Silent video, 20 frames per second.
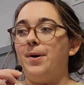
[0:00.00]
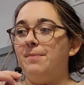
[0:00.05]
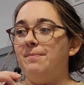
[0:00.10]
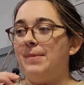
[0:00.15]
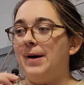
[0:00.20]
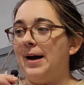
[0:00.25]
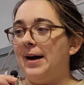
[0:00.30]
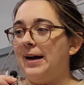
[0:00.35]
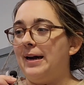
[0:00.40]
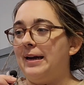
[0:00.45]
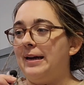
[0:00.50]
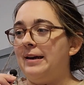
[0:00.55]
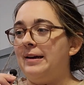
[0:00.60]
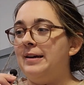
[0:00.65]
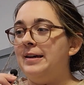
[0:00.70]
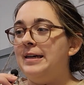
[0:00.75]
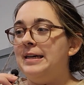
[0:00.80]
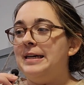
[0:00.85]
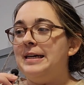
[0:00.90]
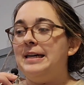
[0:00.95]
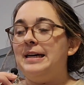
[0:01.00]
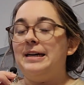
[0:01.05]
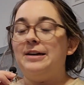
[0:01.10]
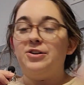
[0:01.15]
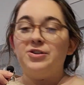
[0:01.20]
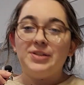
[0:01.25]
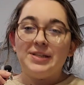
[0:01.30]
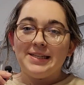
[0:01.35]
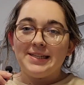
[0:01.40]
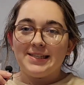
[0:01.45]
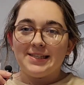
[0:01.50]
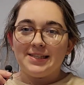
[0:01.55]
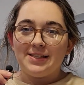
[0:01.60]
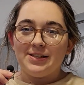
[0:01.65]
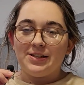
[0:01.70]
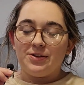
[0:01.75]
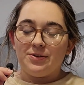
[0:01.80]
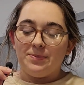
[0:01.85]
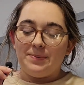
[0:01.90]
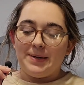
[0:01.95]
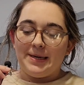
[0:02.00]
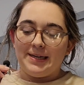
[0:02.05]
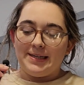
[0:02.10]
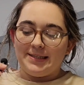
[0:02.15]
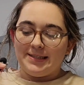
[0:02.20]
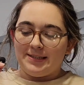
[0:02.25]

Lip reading: my illness a little bit.